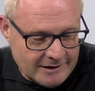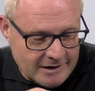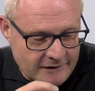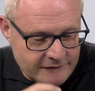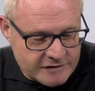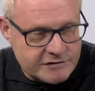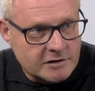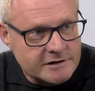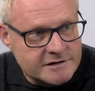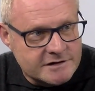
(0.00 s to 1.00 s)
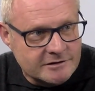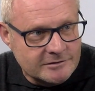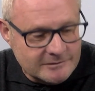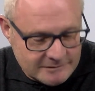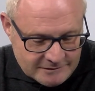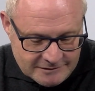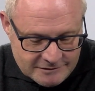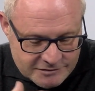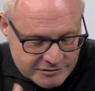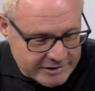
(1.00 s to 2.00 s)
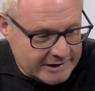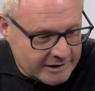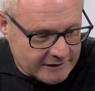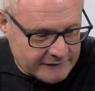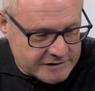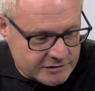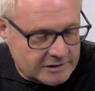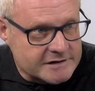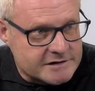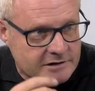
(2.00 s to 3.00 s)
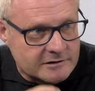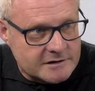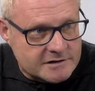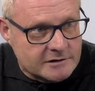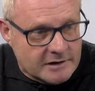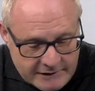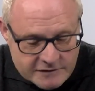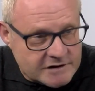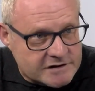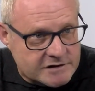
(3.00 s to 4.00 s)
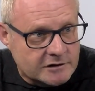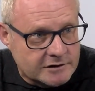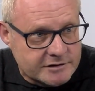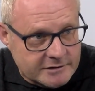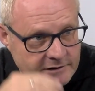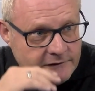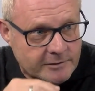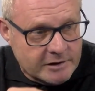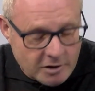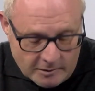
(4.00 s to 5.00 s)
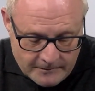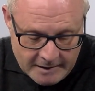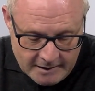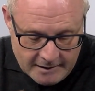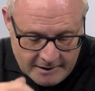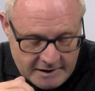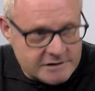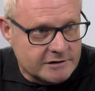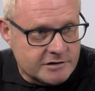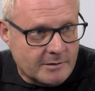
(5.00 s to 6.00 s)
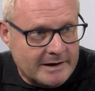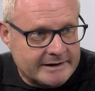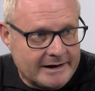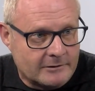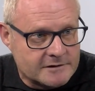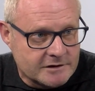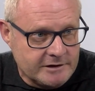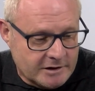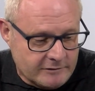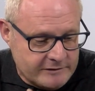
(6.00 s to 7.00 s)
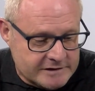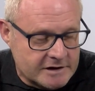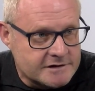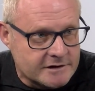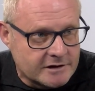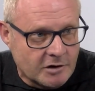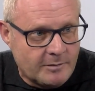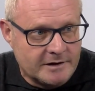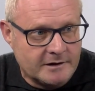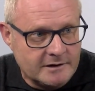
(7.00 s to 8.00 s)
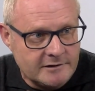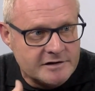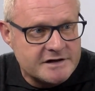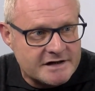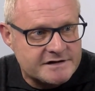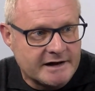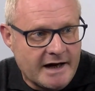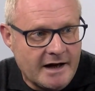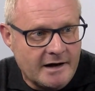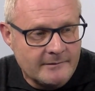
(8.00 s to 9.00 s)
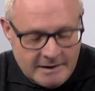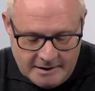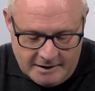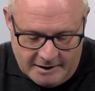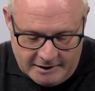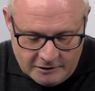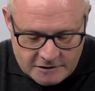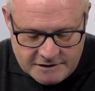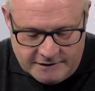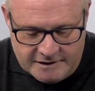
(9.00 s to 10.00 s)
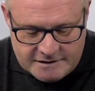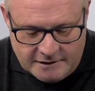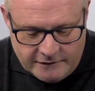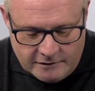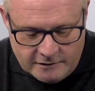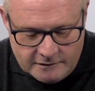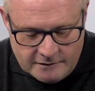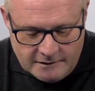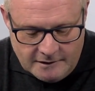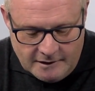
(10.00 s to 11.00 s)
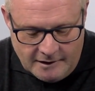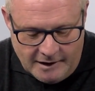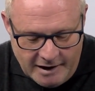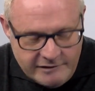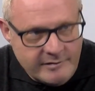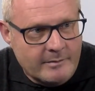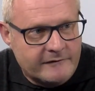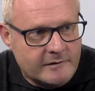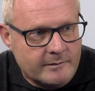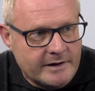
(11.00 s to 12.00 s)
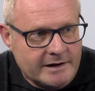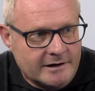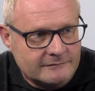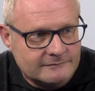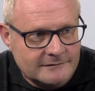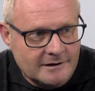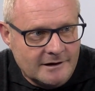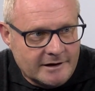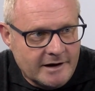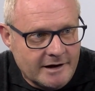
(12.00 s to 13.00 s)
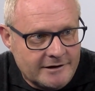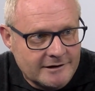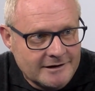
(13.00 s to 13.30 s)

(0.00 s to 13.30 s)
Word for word: if you're struggling to drink, if you're struggling to, to even to suck the, the fluid up, it's going to drop back down. So you can return to the cup and you're ingesting air. And I looked at this and I thought, I remember from being a, a kid,